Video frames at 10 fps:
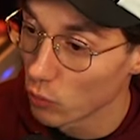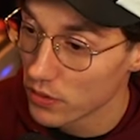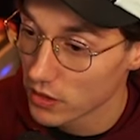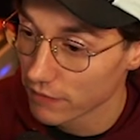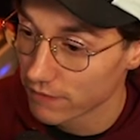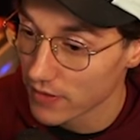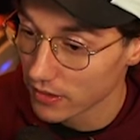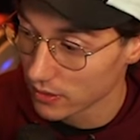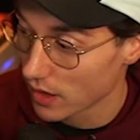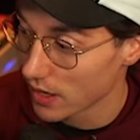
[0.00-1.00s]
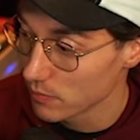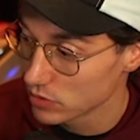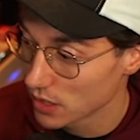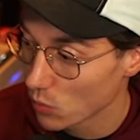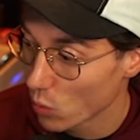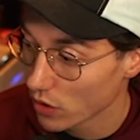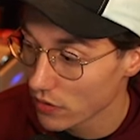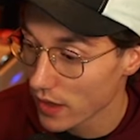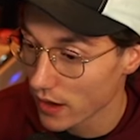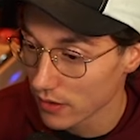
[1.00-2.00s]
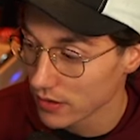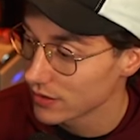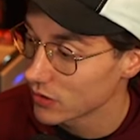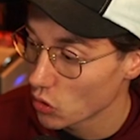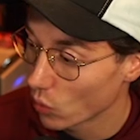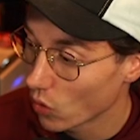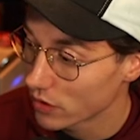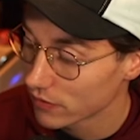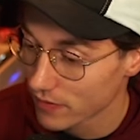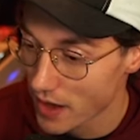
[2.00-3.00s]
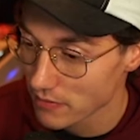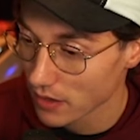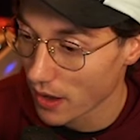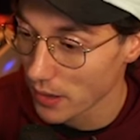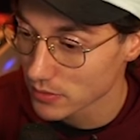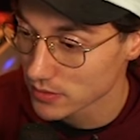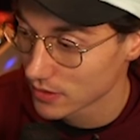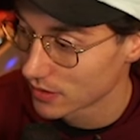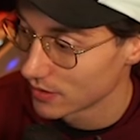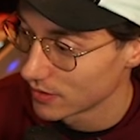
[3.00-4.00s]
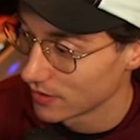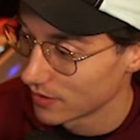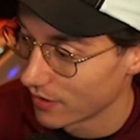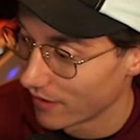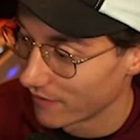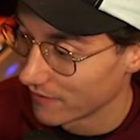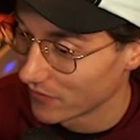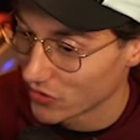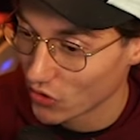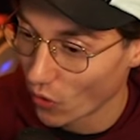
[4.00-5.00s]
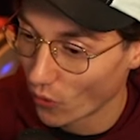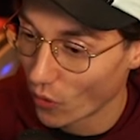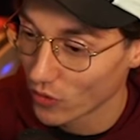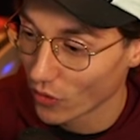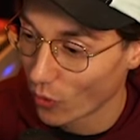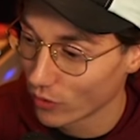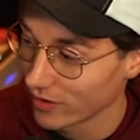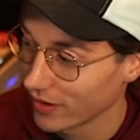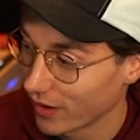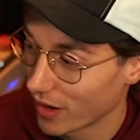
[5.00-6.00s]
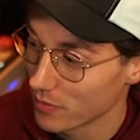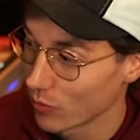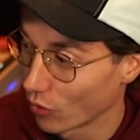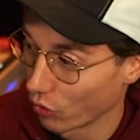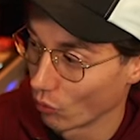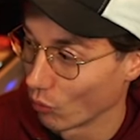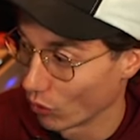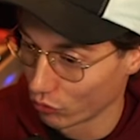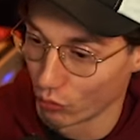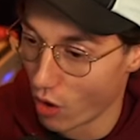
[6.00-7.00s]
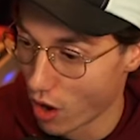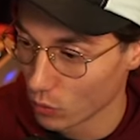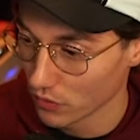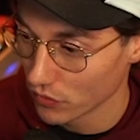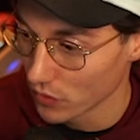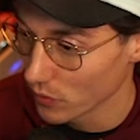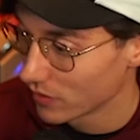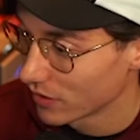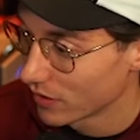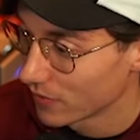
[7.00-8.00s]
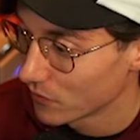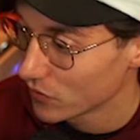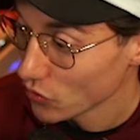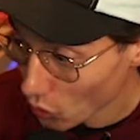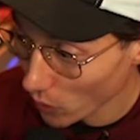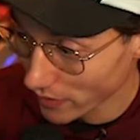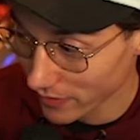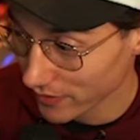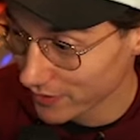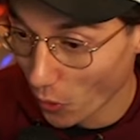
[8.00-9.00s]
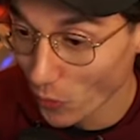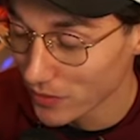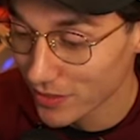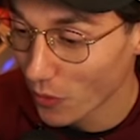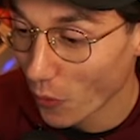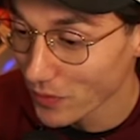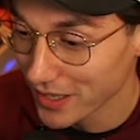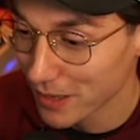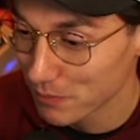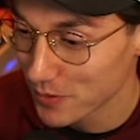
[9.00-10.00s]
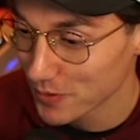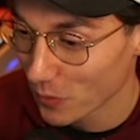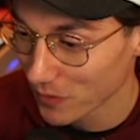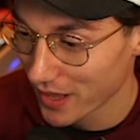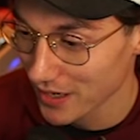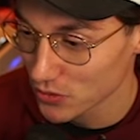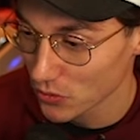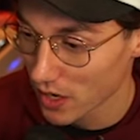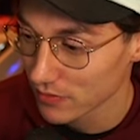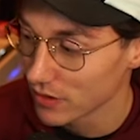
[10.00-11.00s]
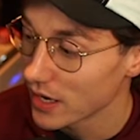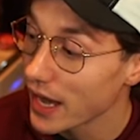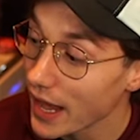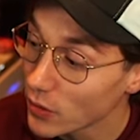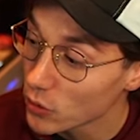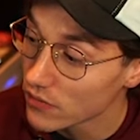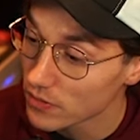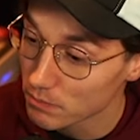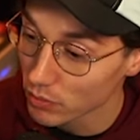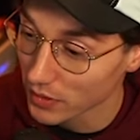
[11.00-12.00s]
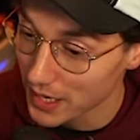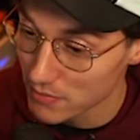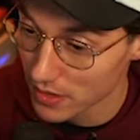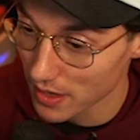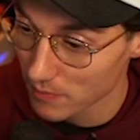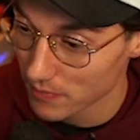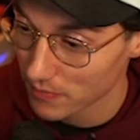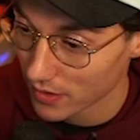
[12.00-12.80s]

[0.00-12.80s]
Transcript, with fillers: will be the fifth time, somewhere in there, one to five times. So don't don't hit me with what's wrong with you. Do it. Don't don't tip your DoorDash driver, and I don't even blame them